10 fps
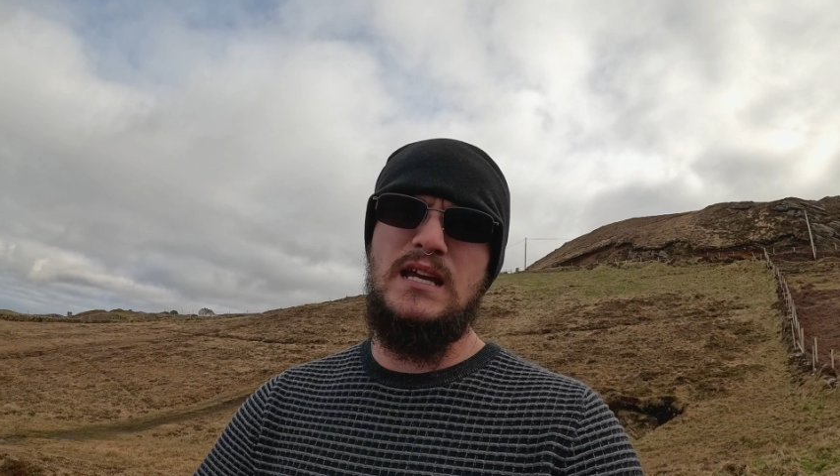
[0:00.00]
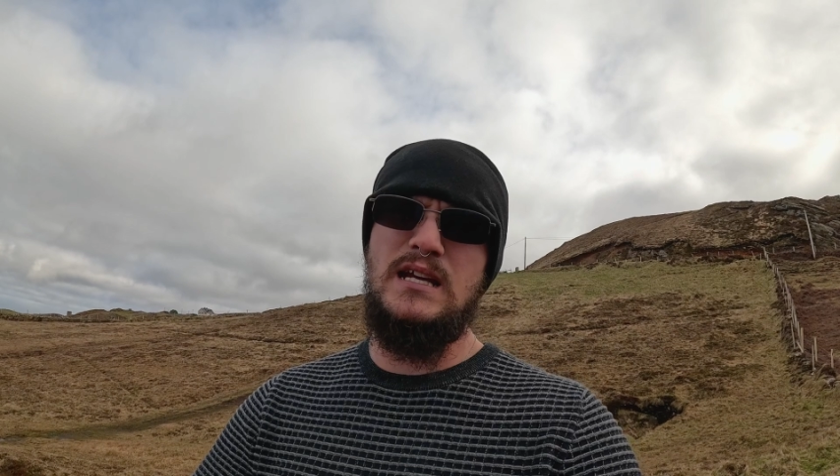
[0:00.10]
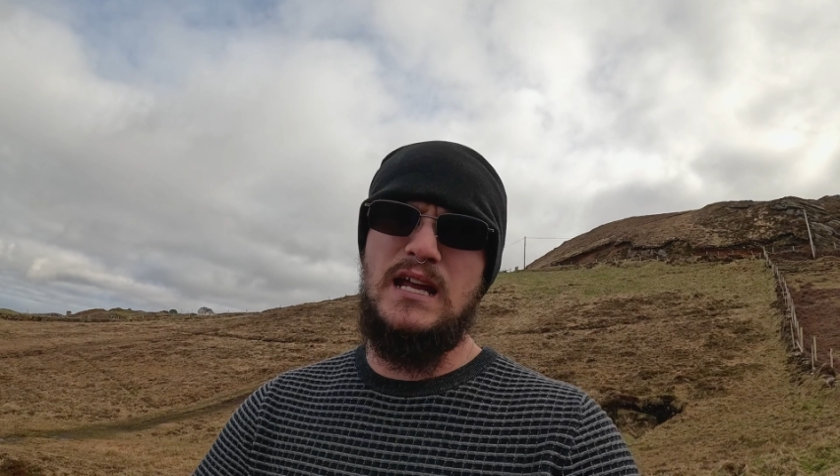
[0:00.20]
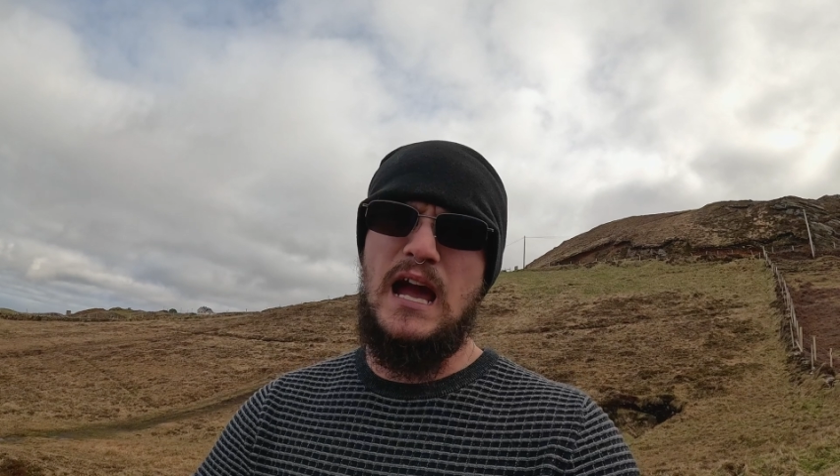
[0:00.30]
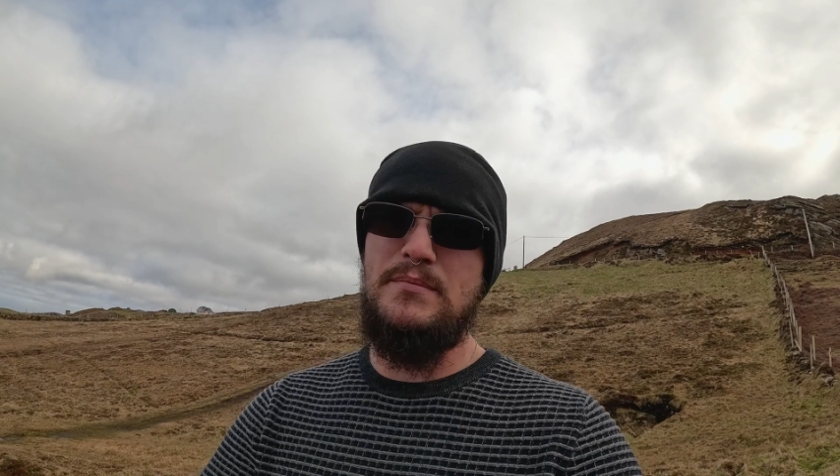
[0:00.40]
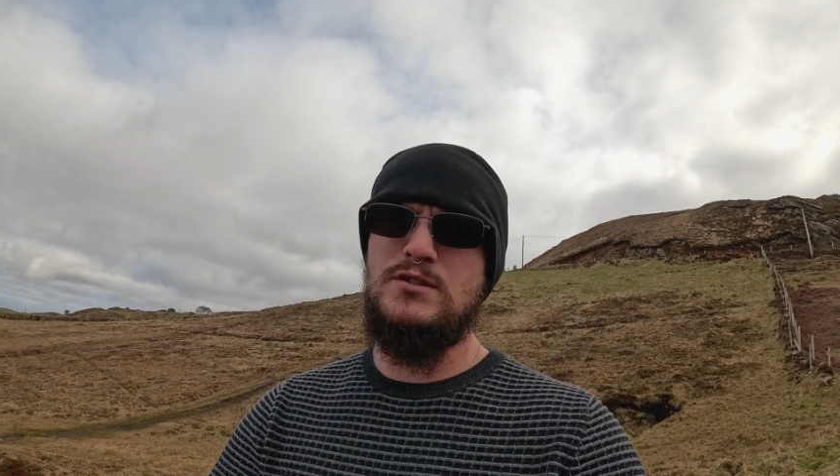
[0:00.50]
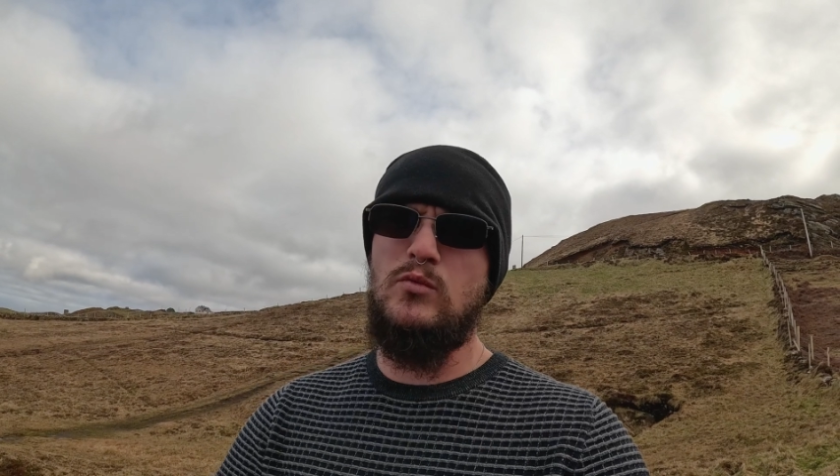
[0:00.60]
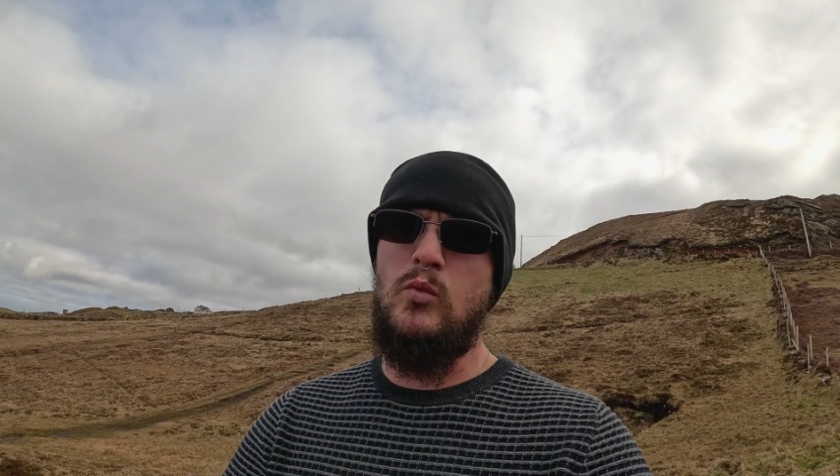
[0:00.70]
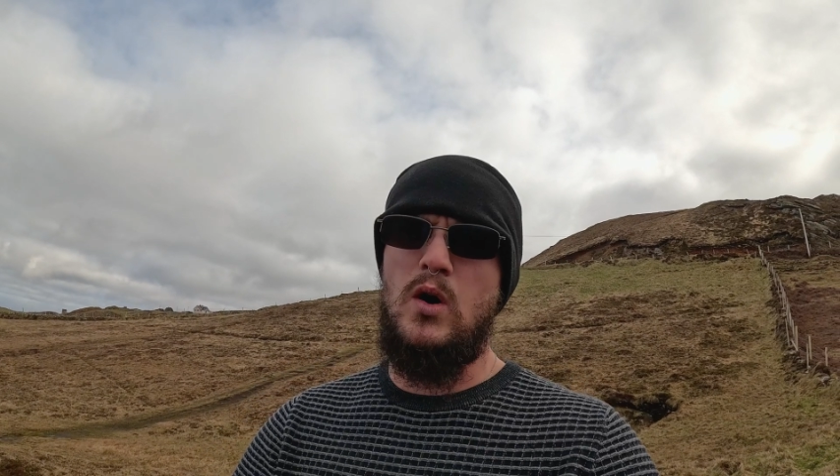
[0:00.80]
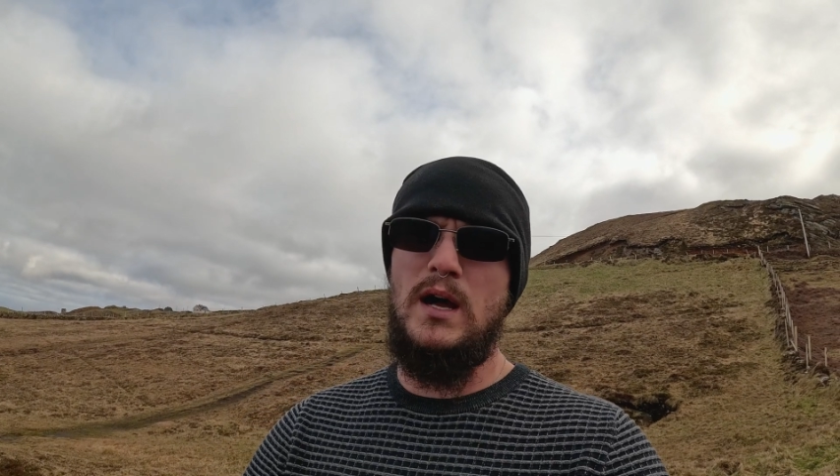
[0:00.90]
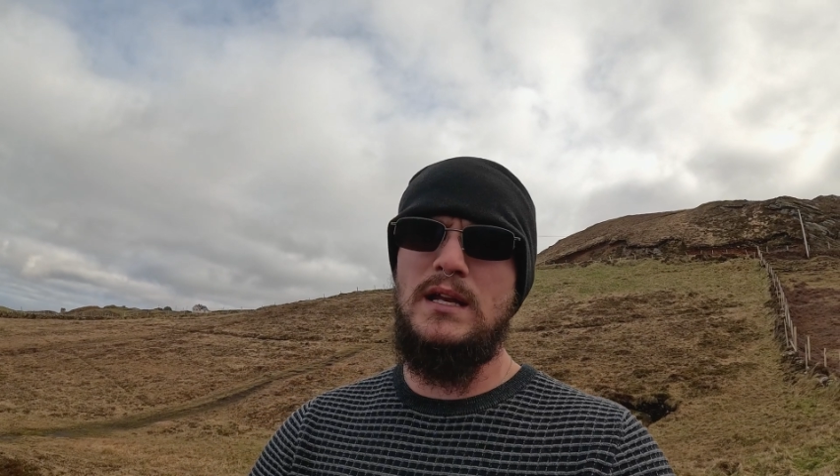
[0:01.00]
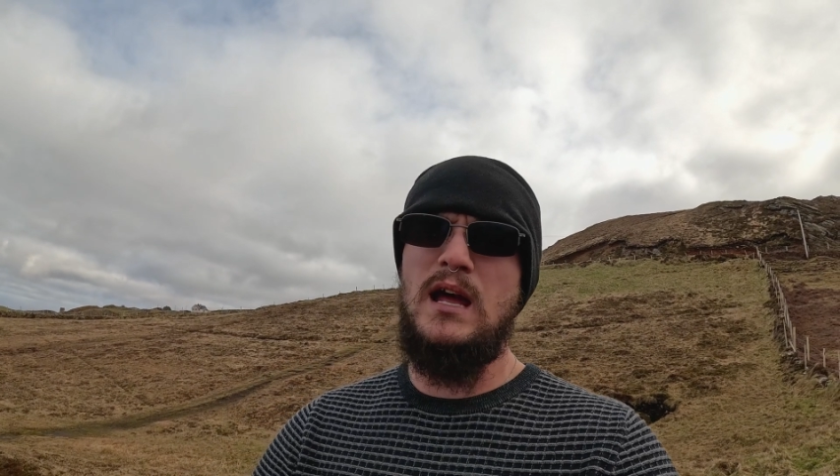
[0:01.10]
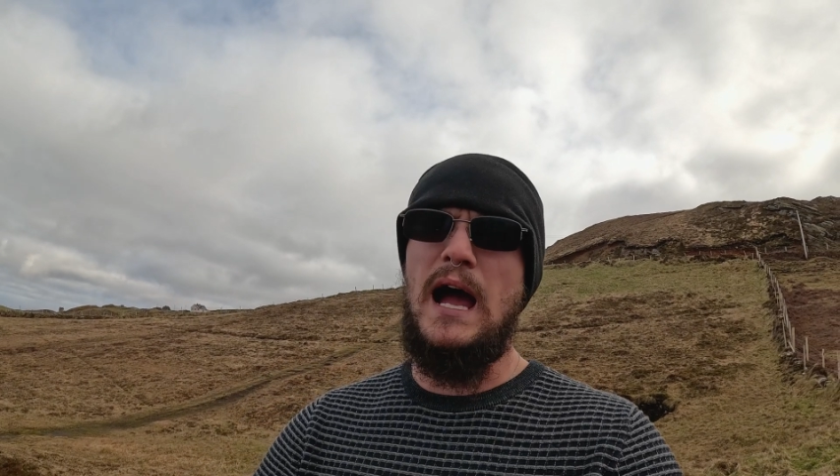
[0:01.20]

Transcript: in Capture One.